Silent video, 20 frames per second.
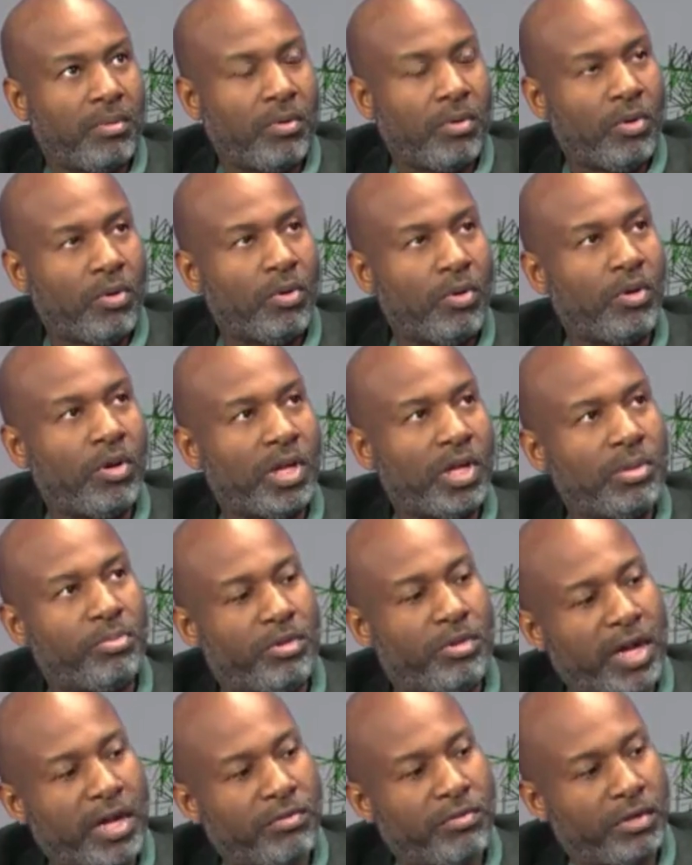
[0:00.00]
All a
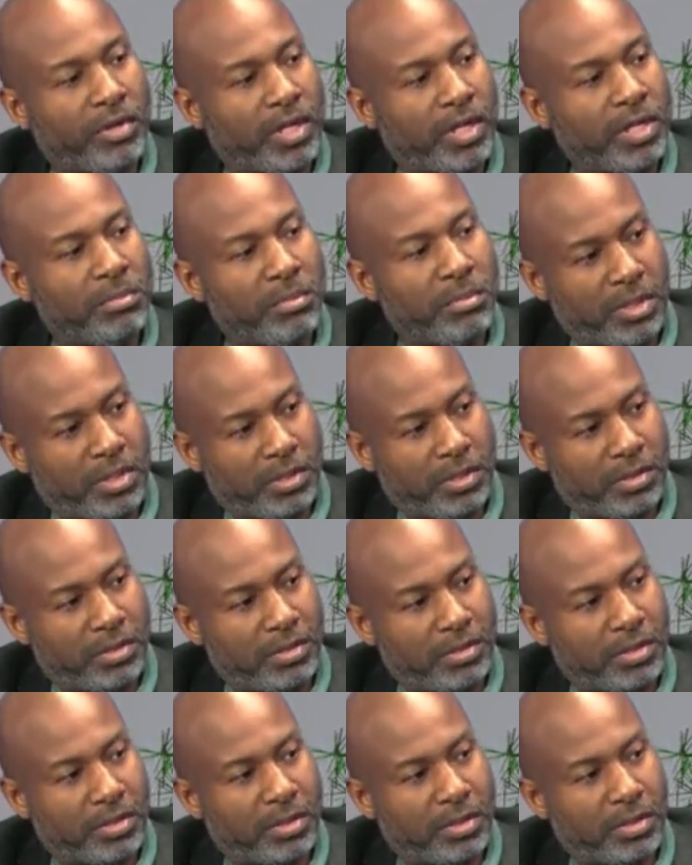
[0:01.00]
brand really
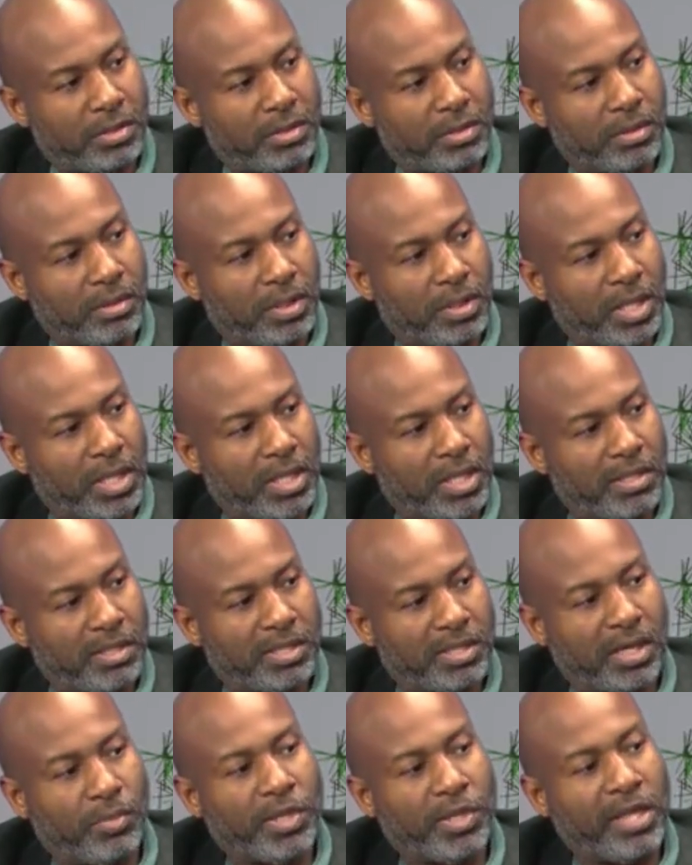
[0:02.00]
means is
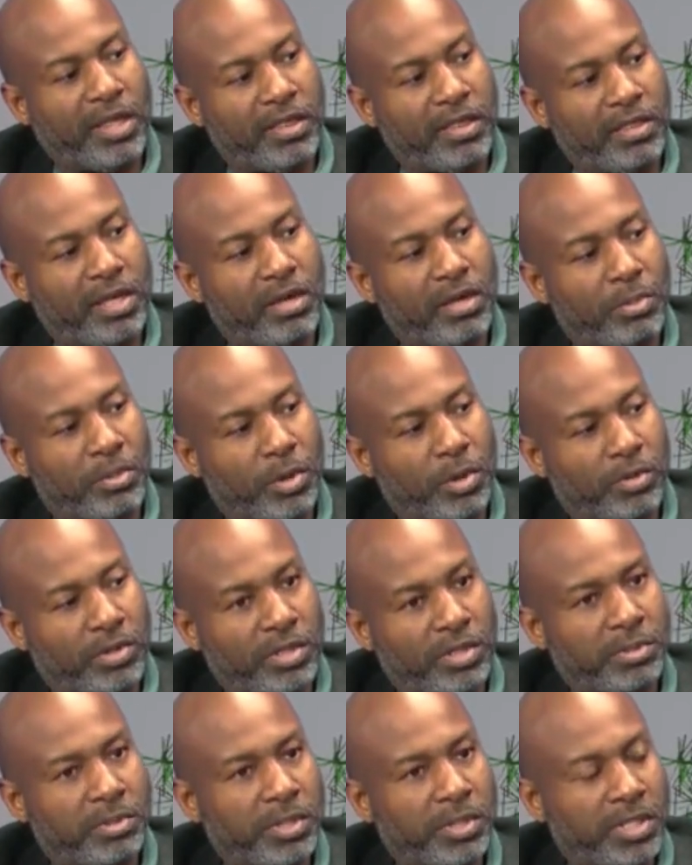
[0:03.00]
that when I think about
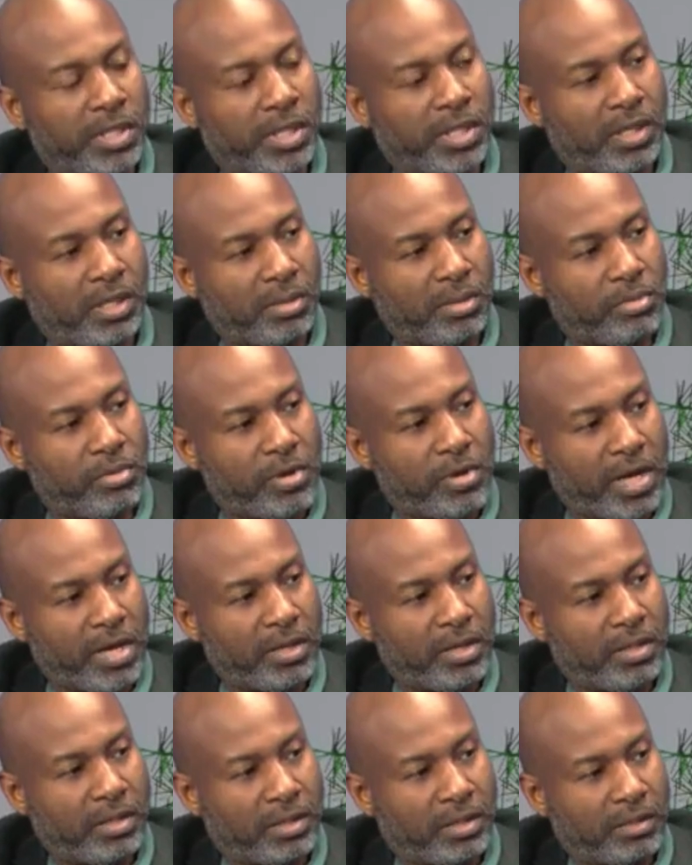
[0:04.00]
this particular
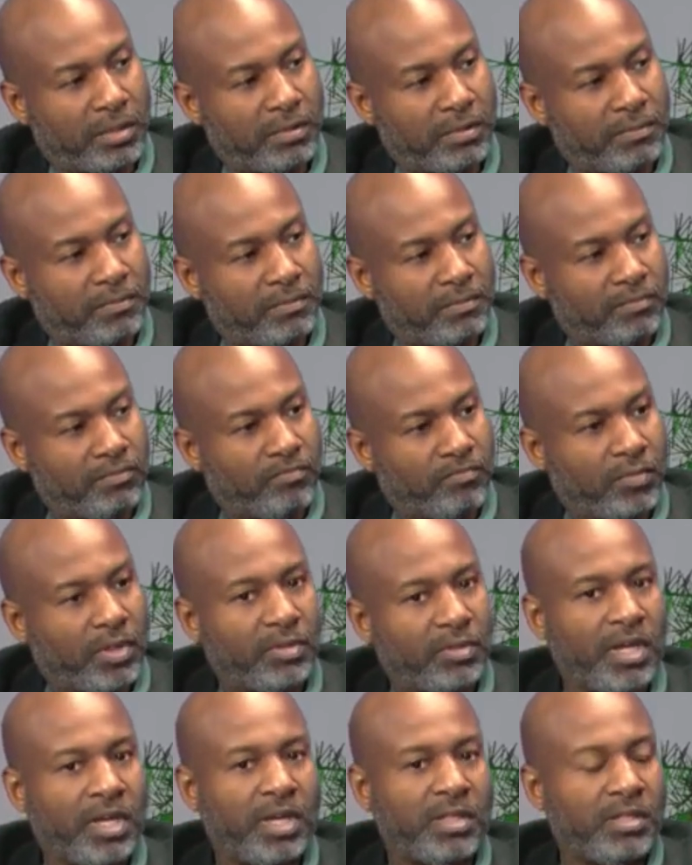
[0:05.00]
brand,
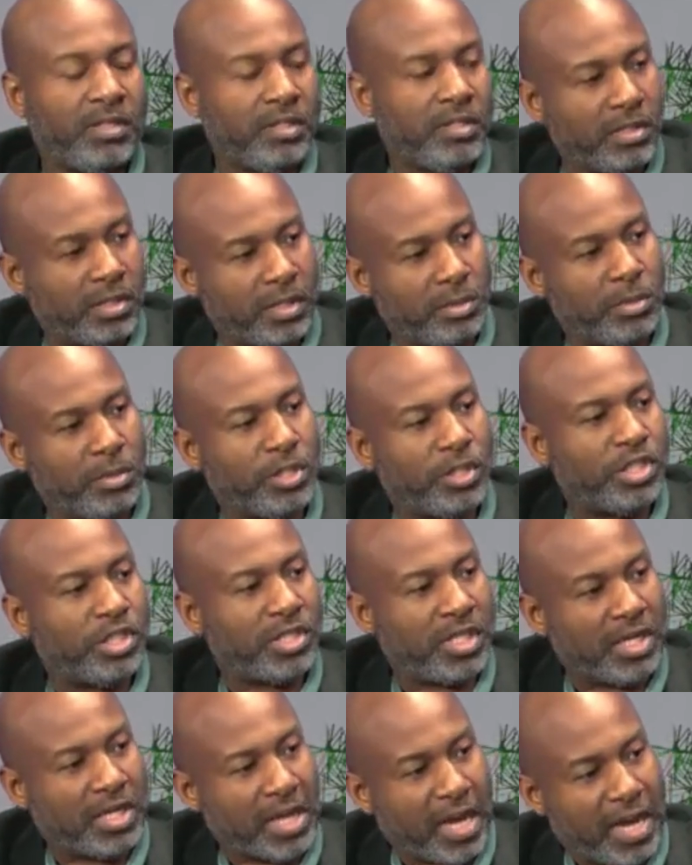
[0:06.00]
there are these
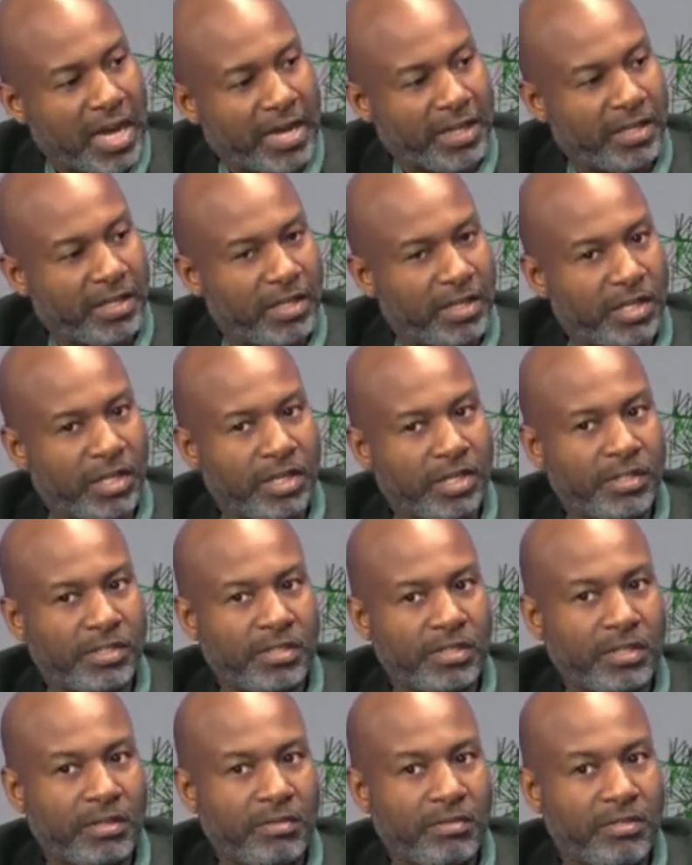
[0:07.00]
images and
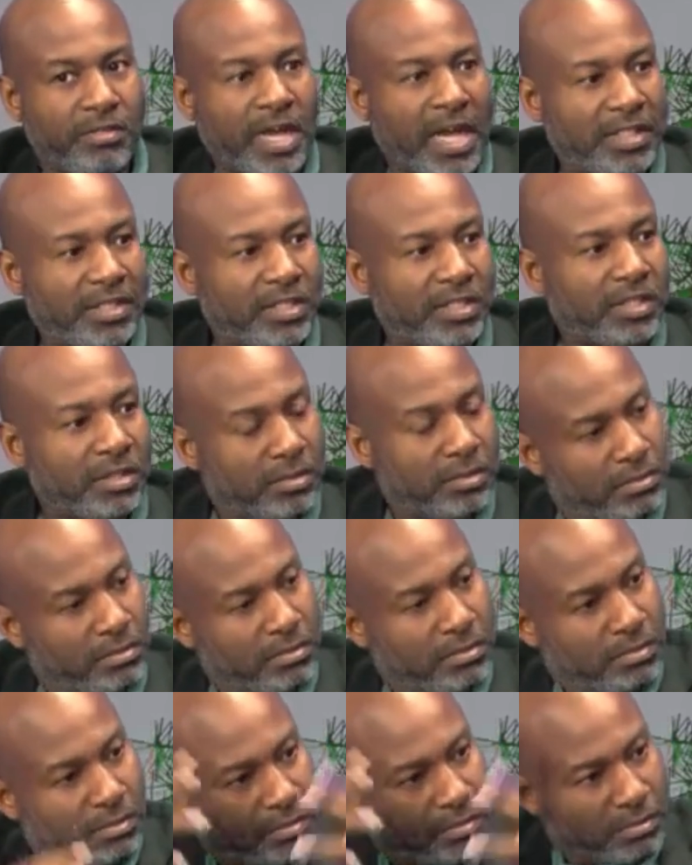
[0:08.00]
ideas that
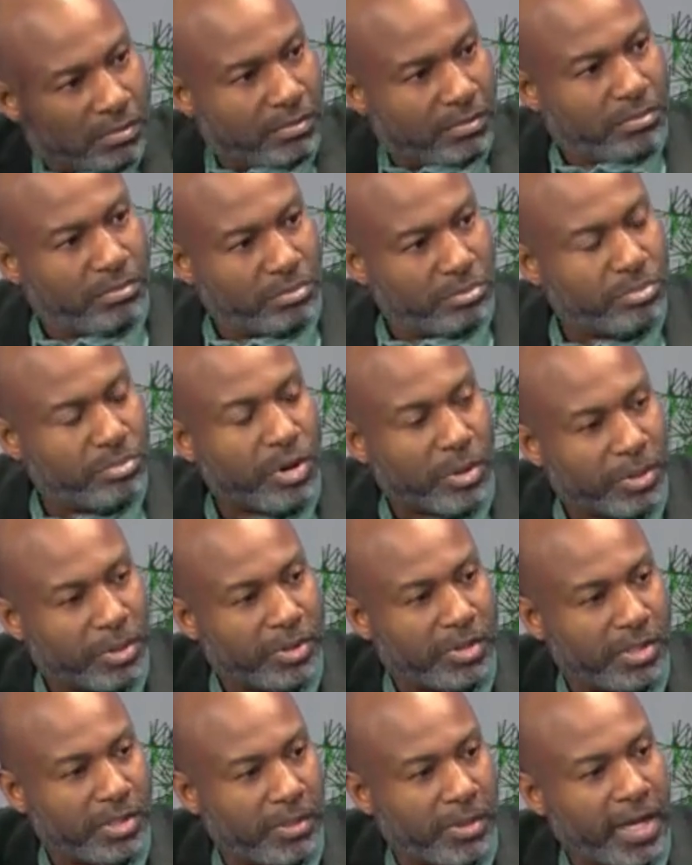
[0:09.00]
pop
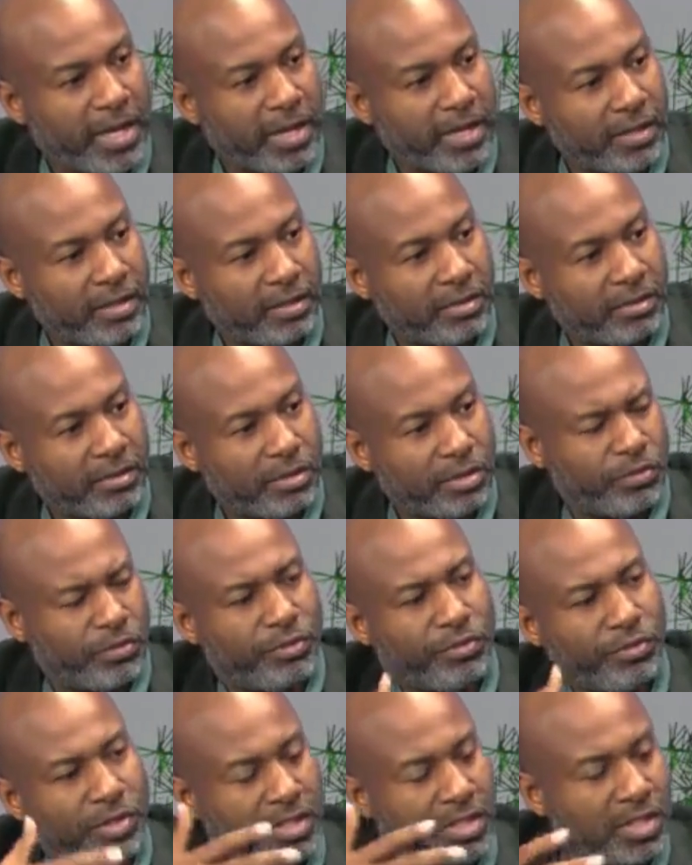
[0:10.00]
into my head. So,
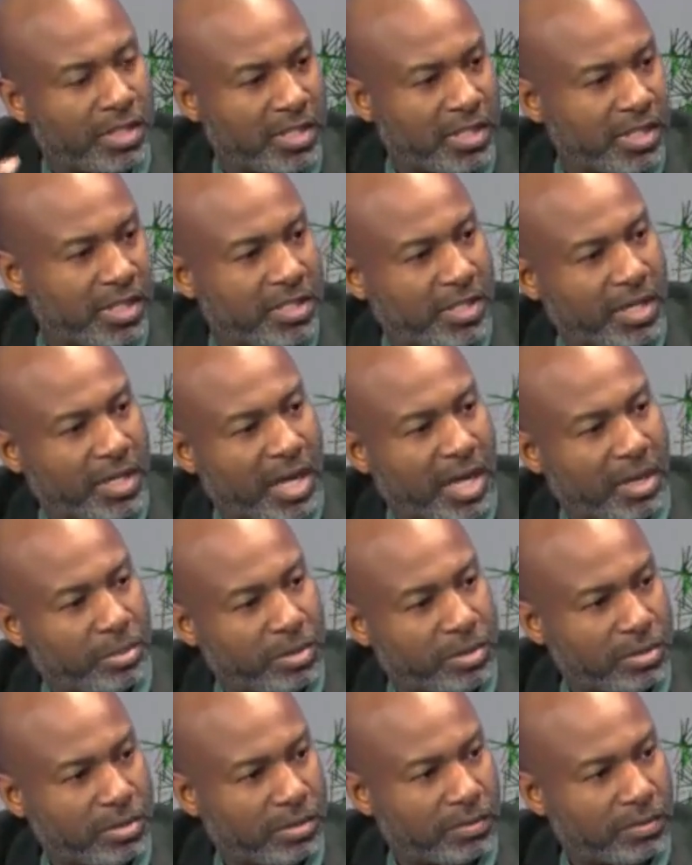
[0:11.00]
for instance, let's say Apple.